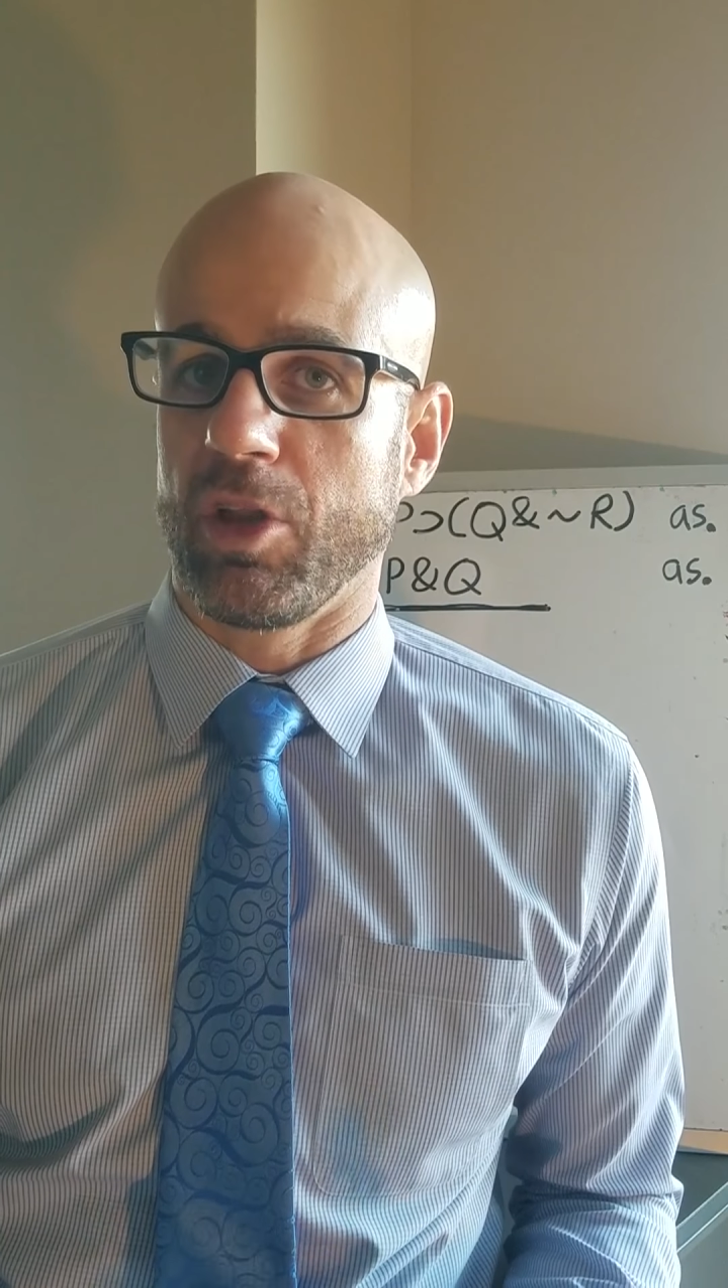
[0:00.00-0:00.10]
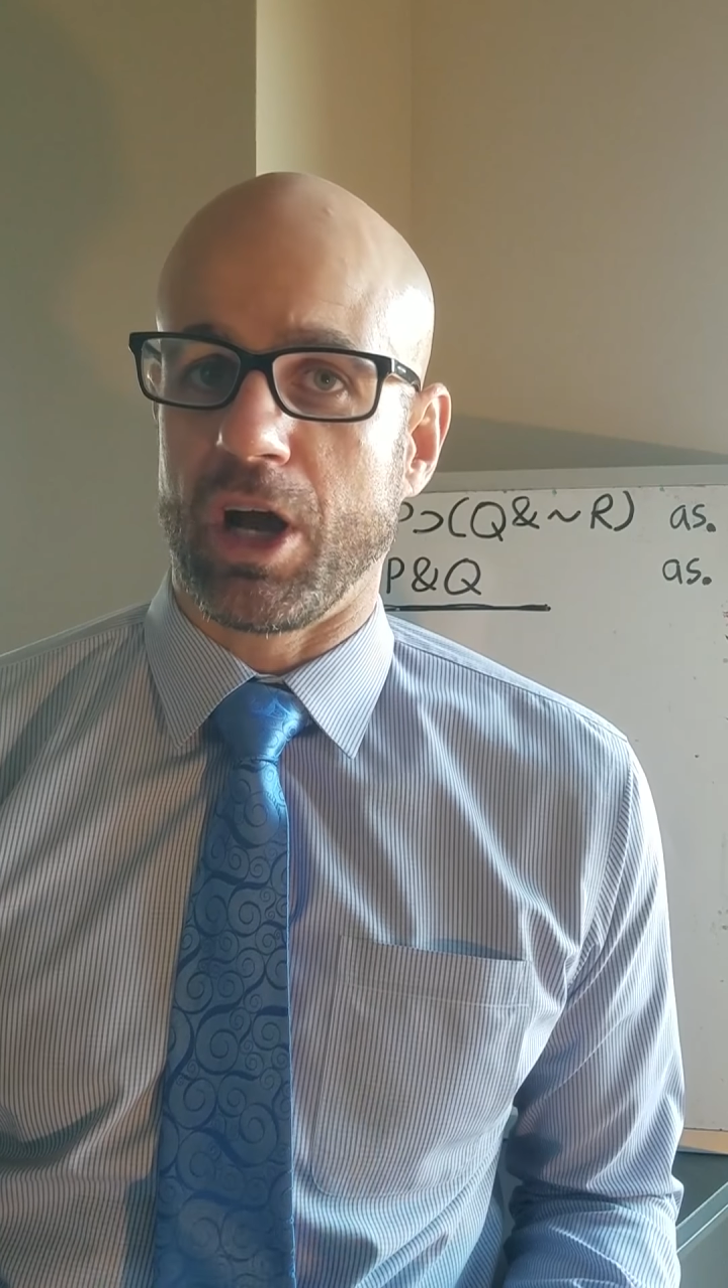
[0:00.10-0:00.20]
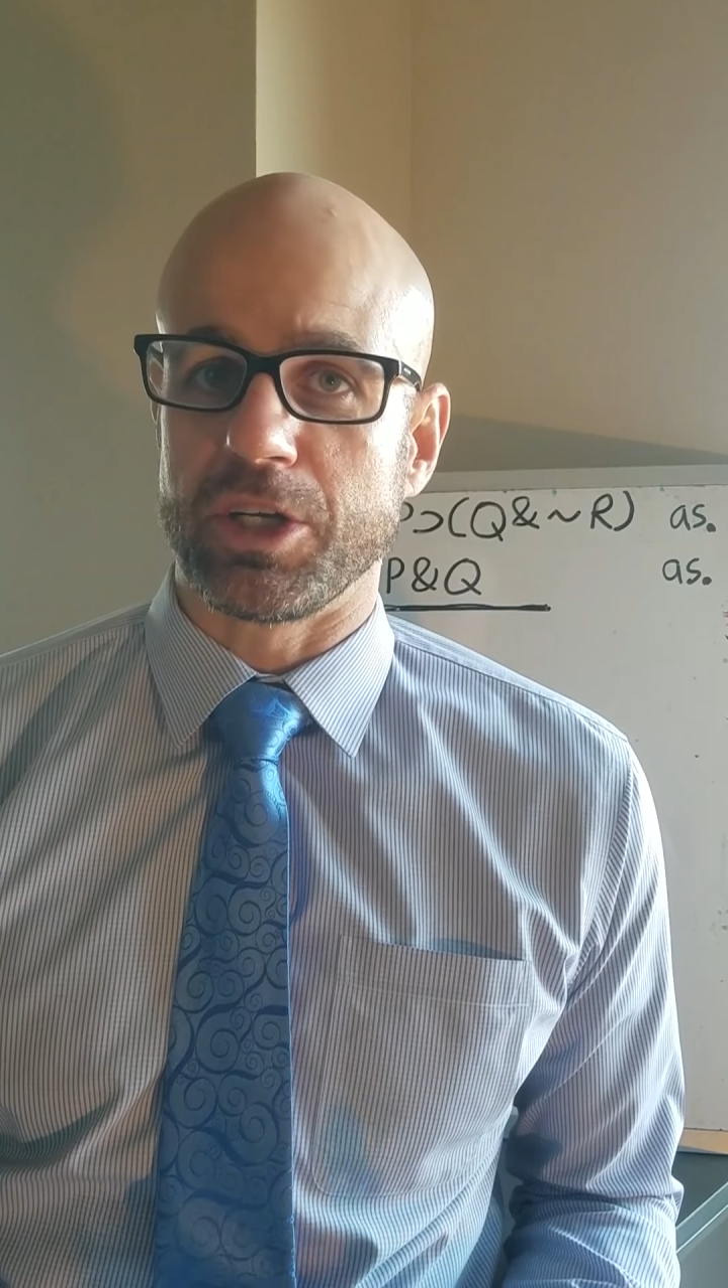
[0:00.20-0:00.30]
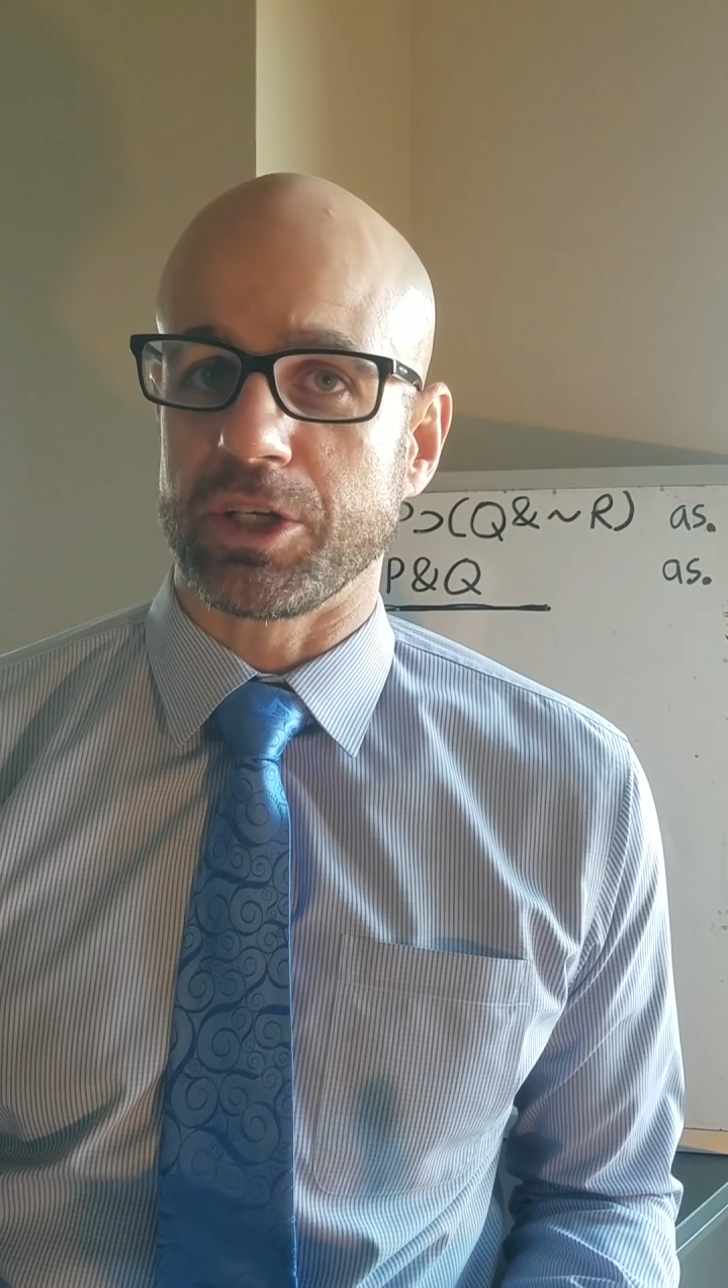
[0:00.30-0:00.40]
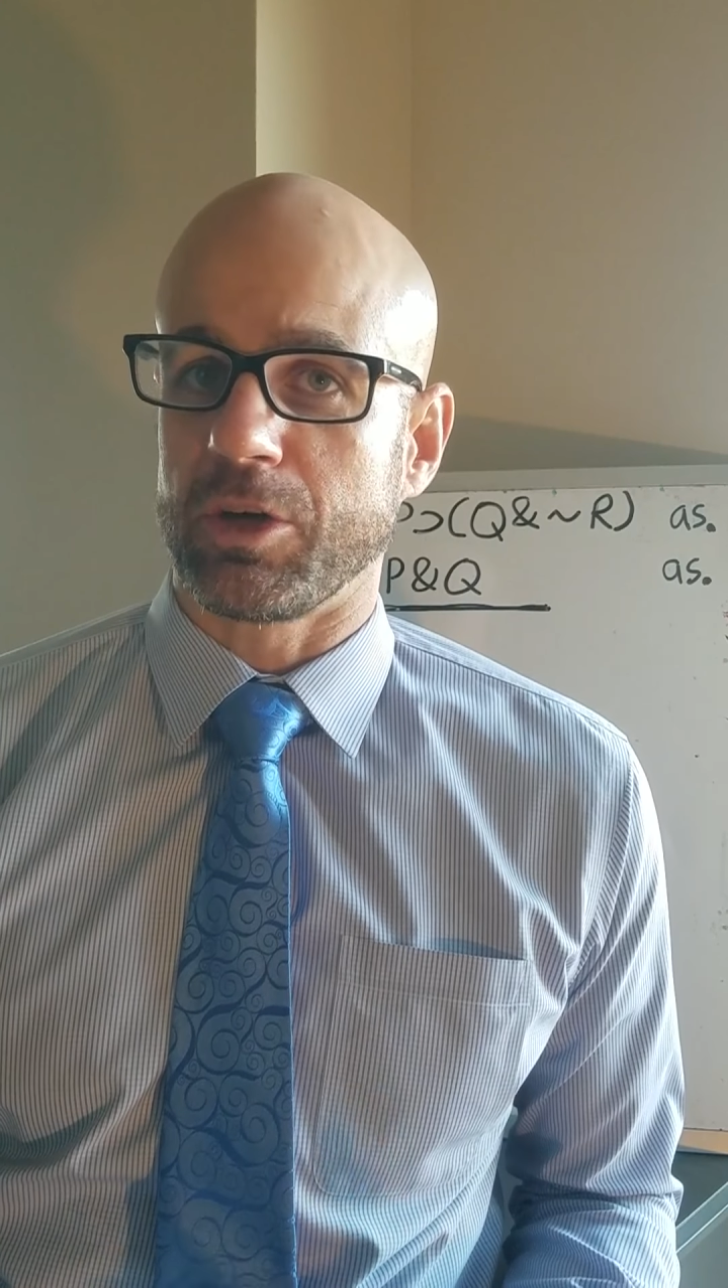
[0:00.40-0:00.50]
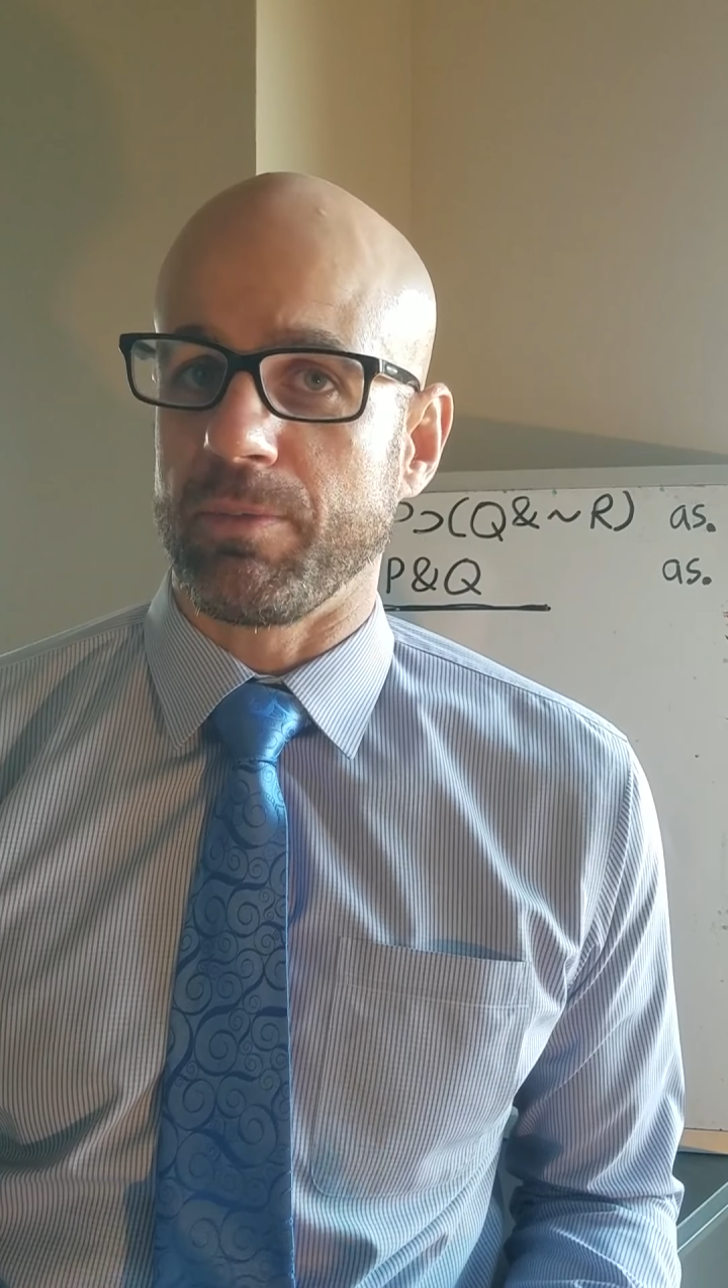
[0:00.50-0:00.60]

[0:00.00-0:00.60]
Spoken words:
logic or